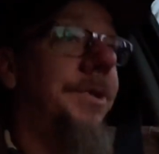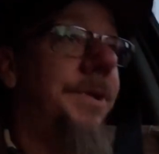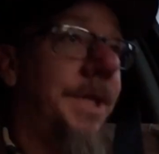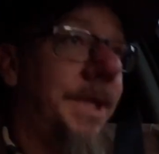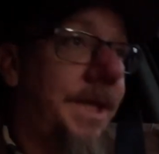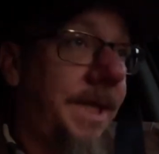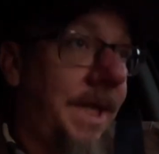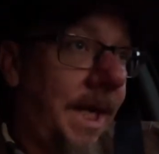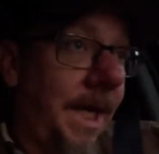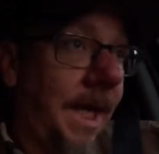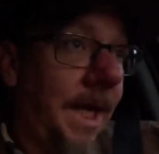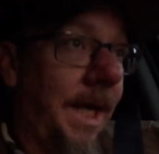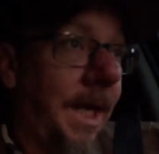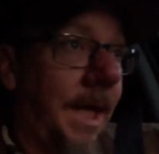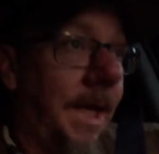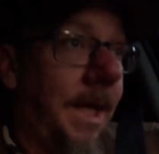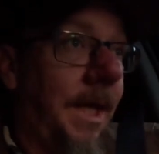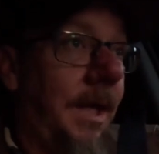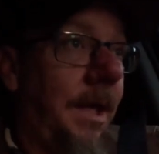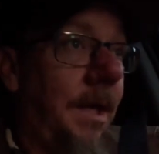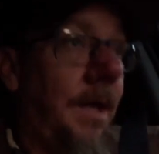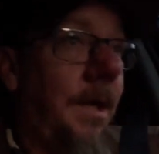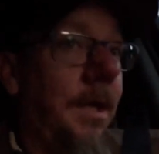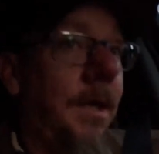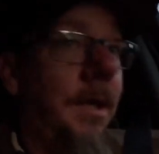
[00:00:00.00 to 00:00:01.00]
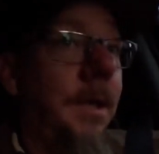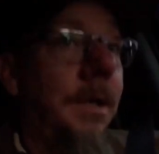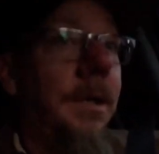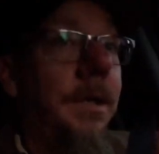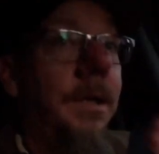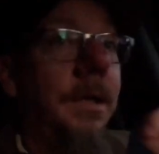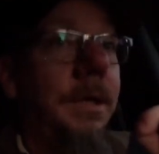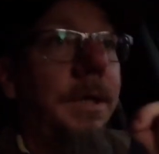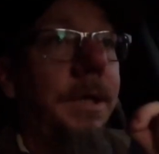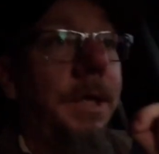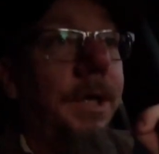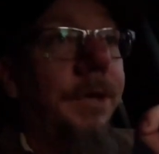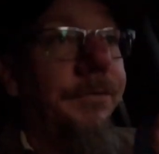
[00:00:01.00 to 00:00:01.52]
today,
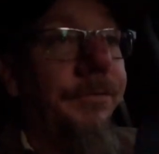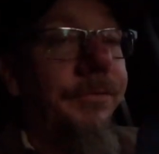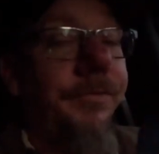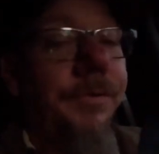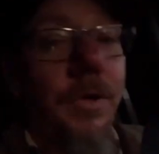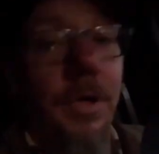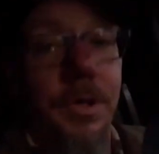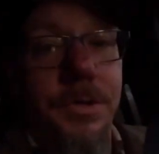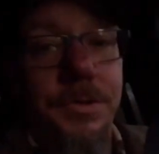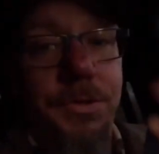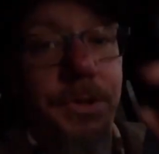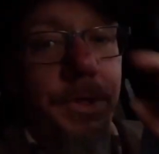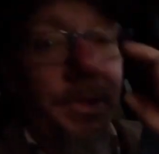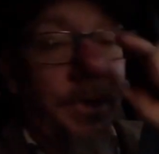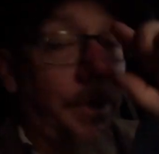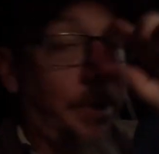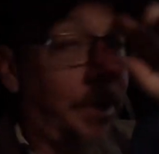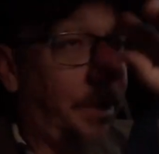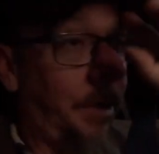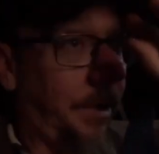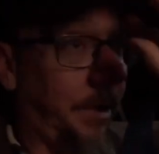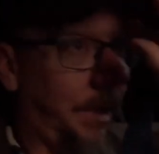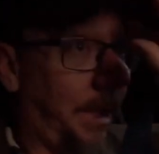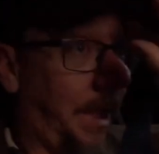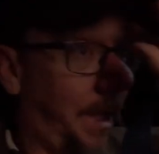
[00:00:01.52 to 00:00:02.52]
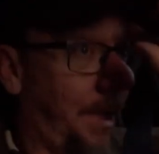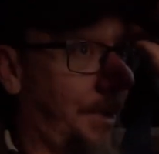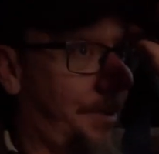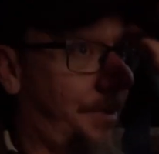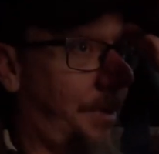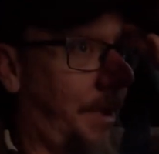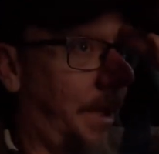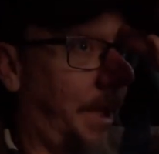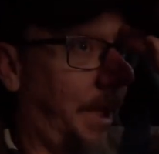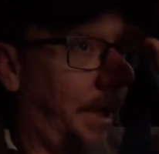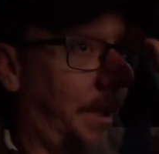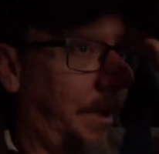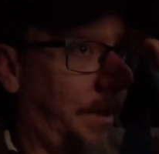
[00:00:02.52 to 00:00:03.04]
it frosted hard
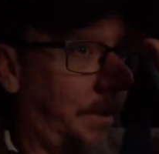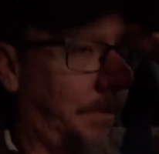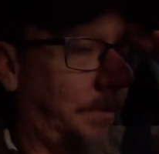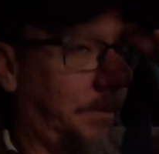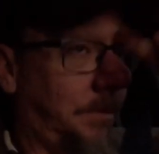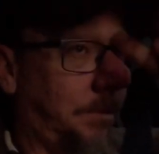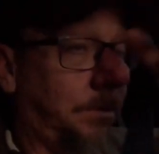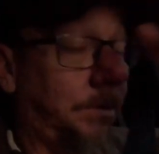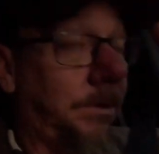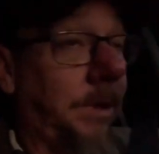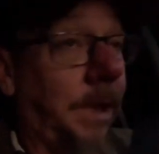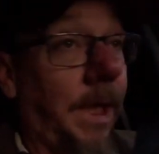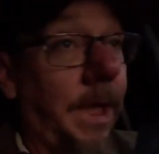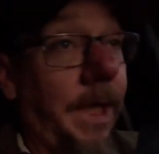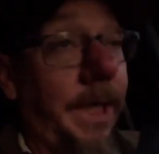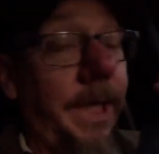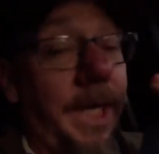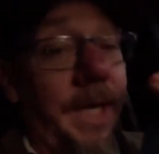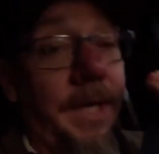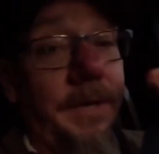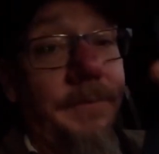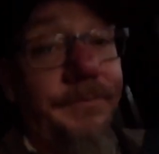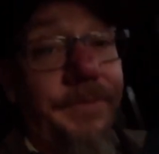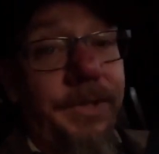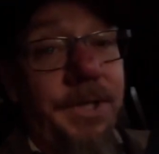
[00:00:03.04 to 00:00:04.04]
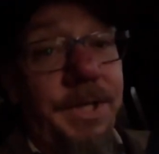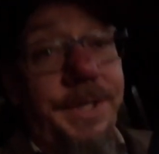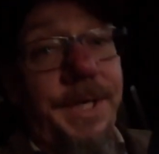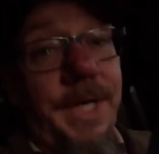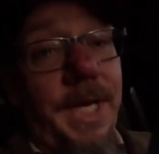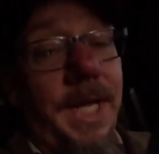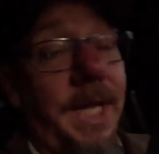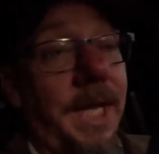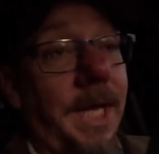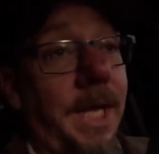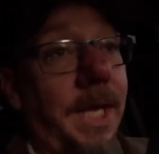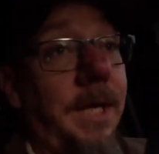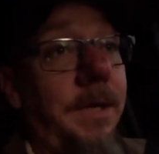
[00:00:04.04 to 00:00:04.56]
last night. I have
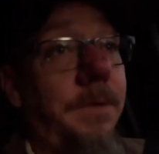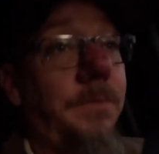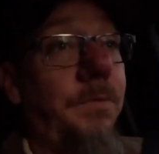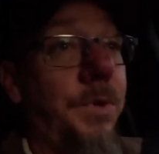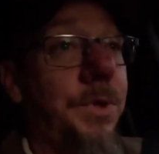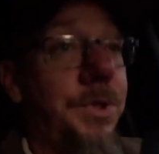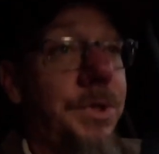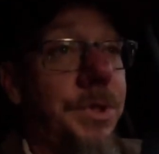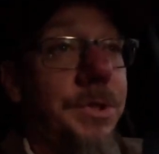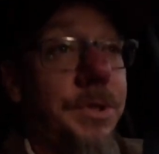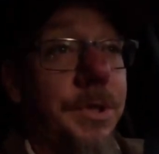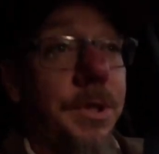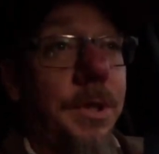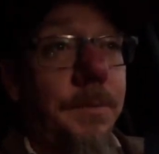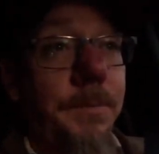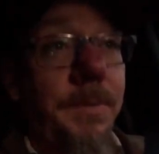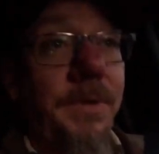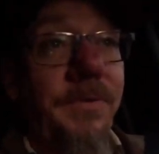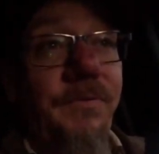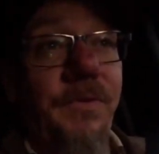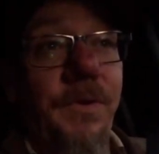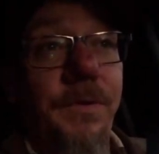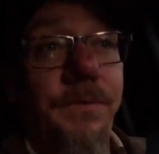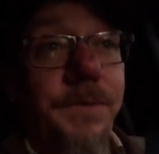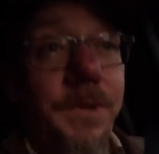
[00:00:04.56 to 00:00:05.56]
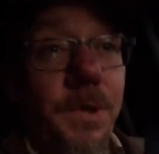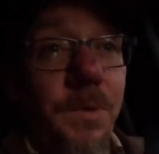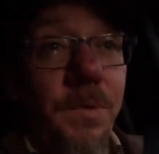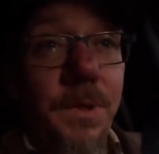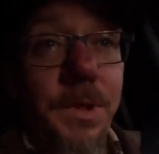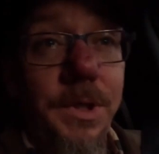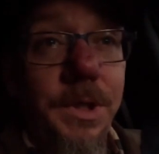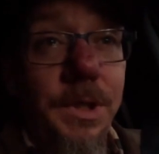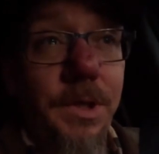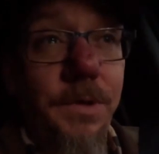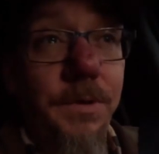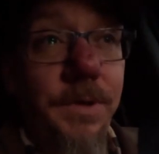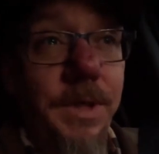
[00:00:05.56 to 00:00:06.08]
today, which is going to be
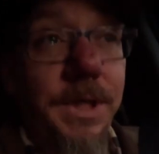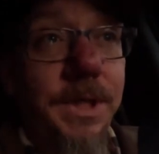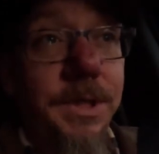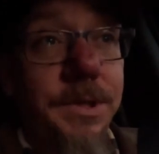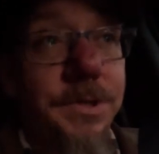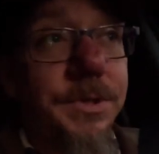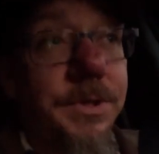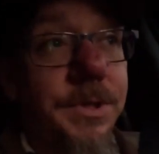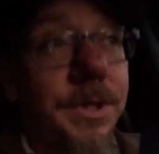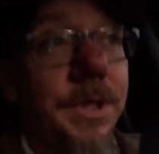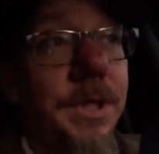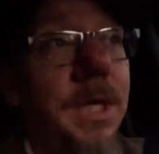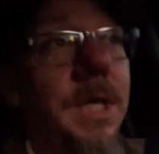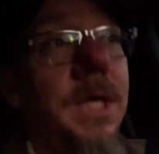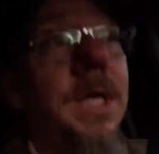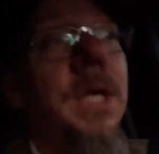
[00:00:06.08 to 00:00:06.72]
51 degrees.